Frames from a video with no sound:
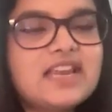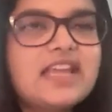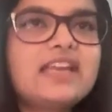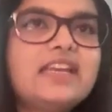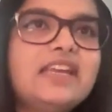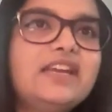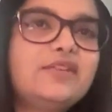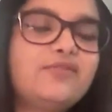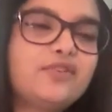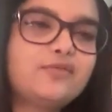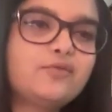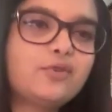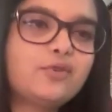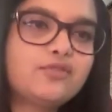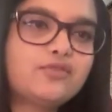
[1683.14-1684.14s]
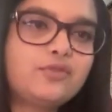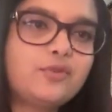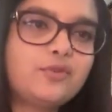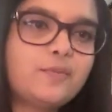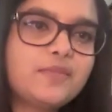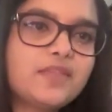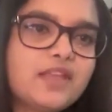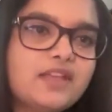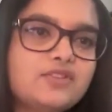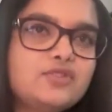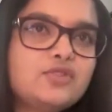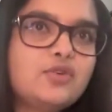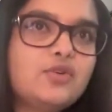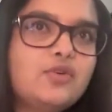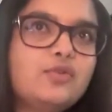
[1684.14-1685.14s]
a slightly different workflow.
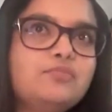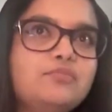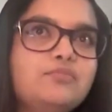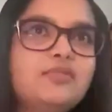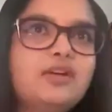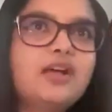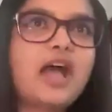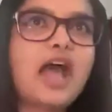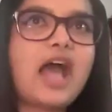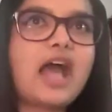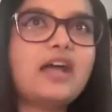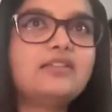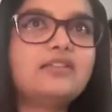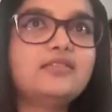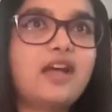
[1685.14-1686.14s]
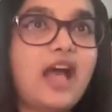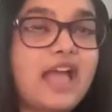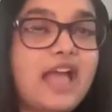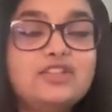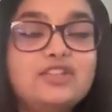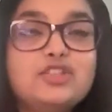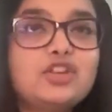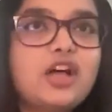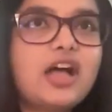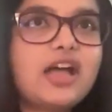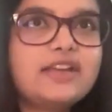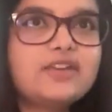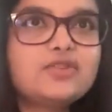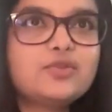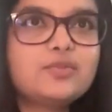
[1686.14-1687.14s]
So I
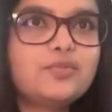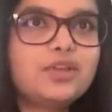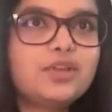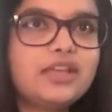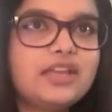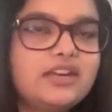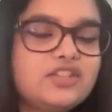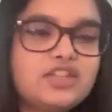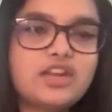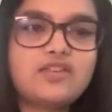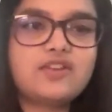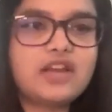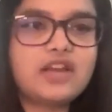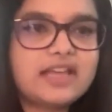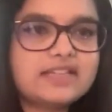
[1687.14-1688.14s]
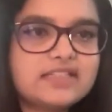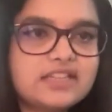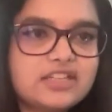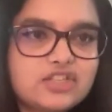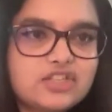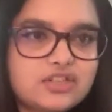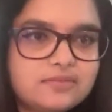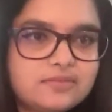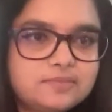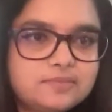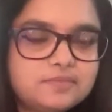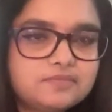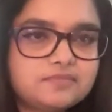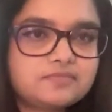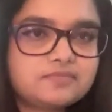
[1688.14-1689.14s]
try to bring in a generalization,
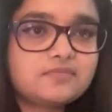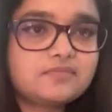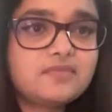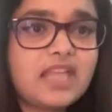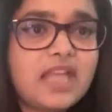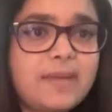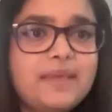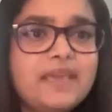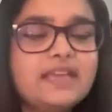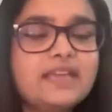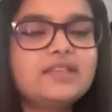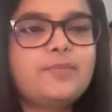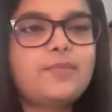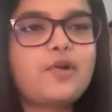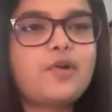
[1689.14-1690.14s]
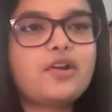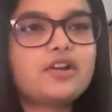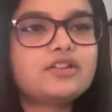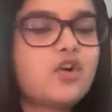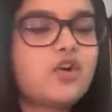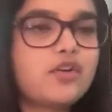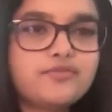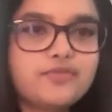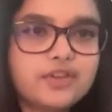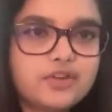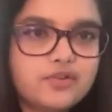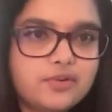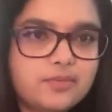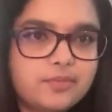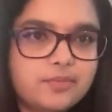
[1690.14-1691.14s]
make the product
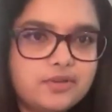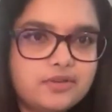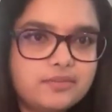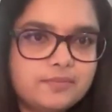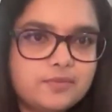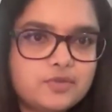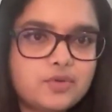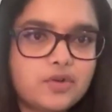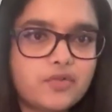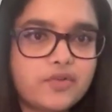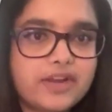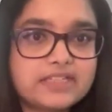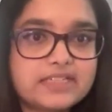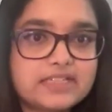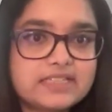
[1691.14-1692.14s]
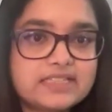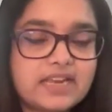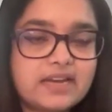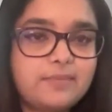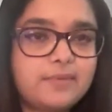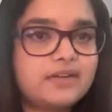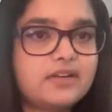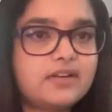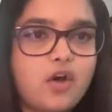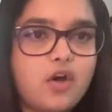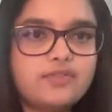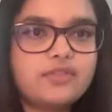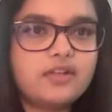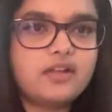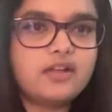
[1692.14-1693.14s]
configurable to a great extent, but
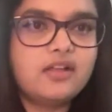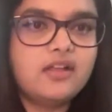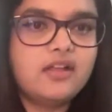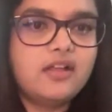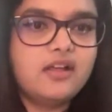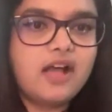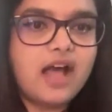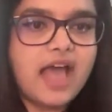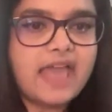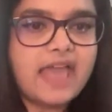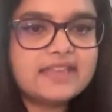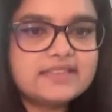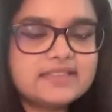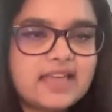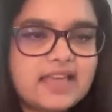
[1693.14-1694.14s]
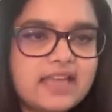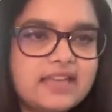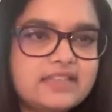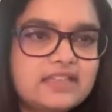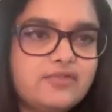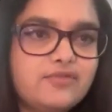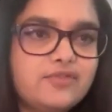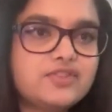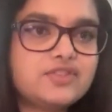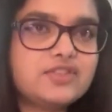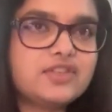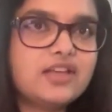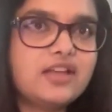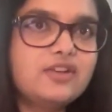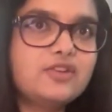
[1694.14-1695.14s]
on the hindsight, if
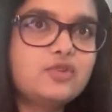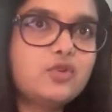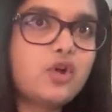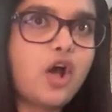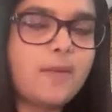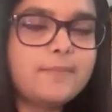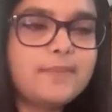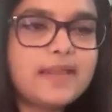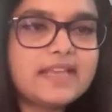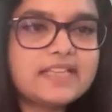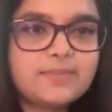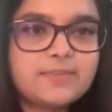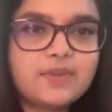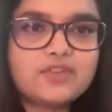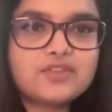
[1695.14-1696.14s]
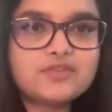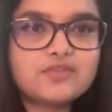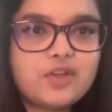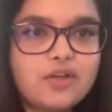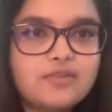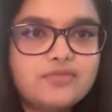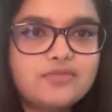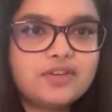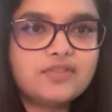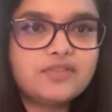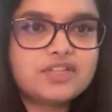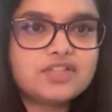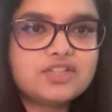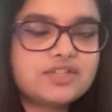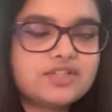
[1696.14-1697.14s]
it's too complex because of the
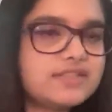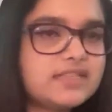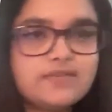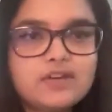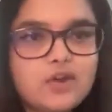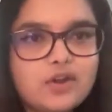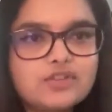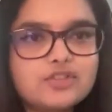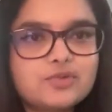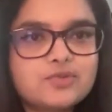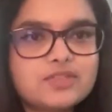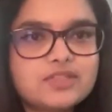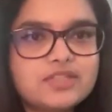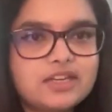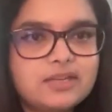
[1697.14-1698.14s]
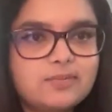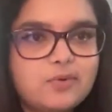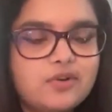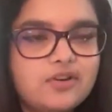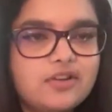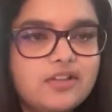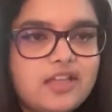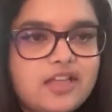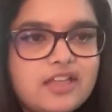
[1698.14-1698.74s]
configurations, they will not use it anymore.